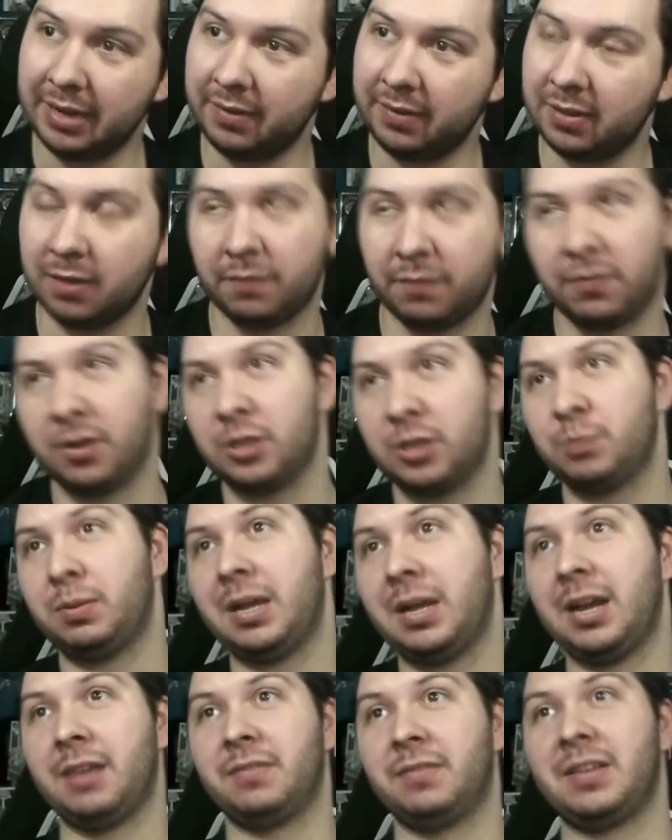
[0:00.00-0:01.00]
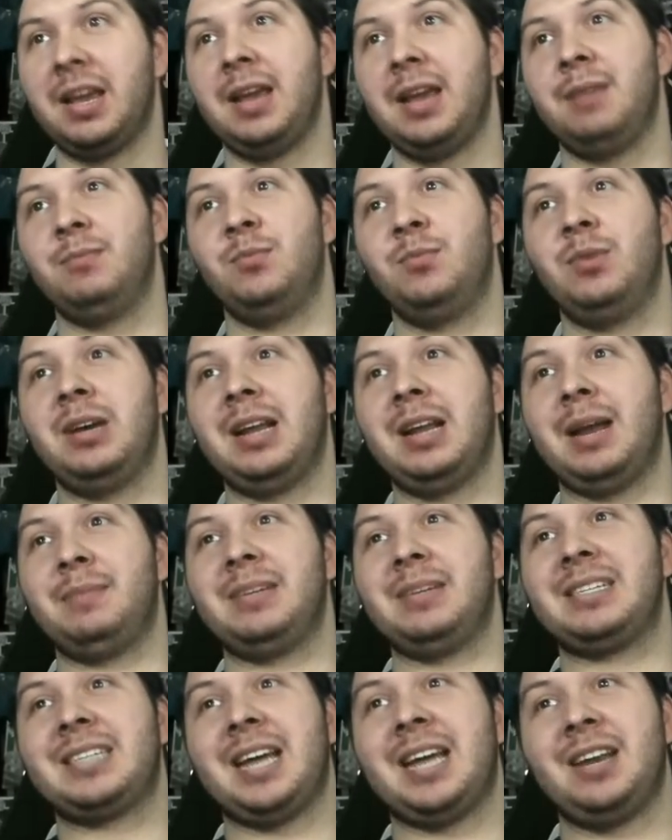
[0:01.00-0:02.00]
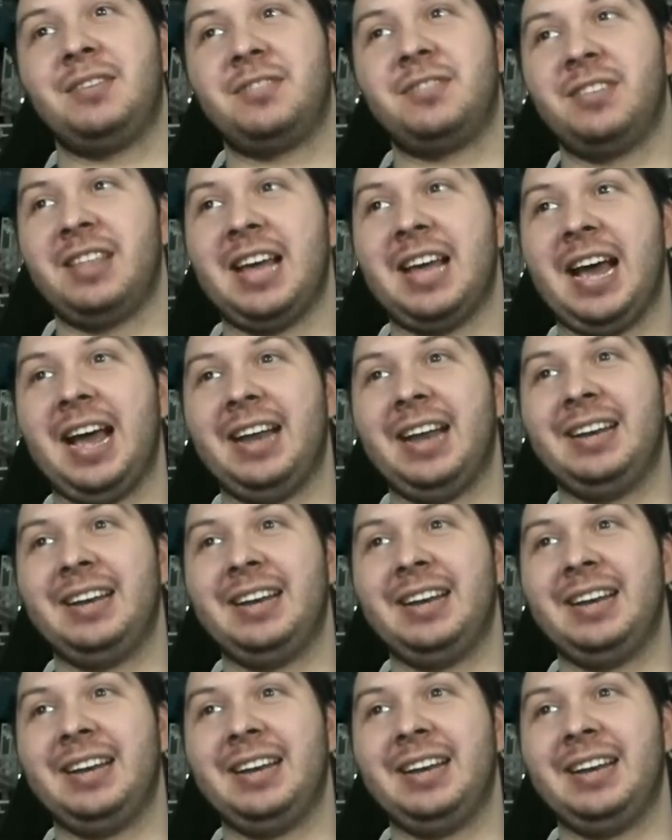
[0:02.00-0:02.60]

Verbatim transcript: their first playoff game, and I'm excited for that.